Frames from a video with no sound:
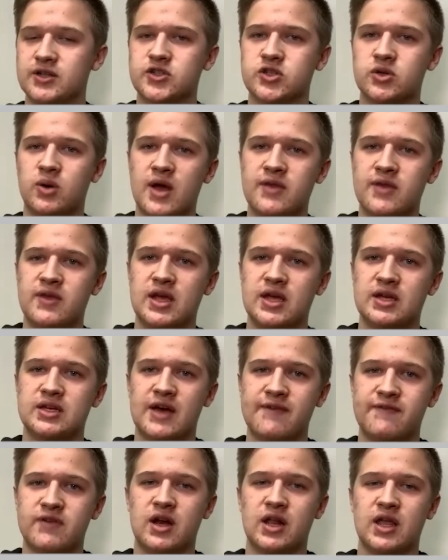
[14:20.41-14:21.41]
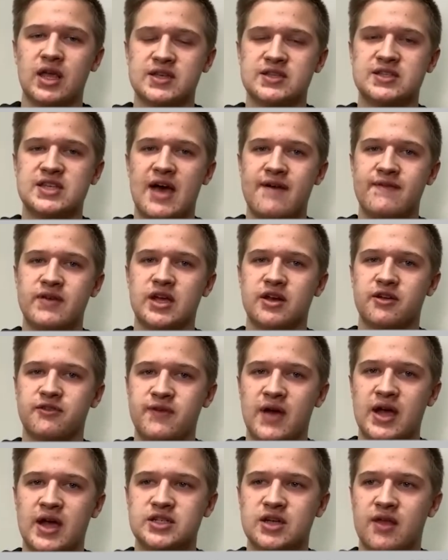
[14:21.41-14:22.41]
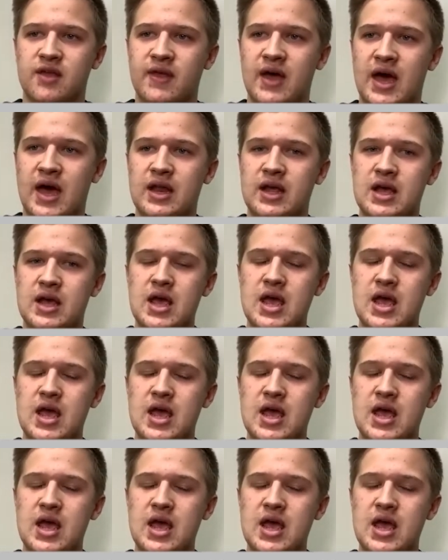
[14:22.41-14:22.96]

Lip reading: So I think it definitely is having an effect on that.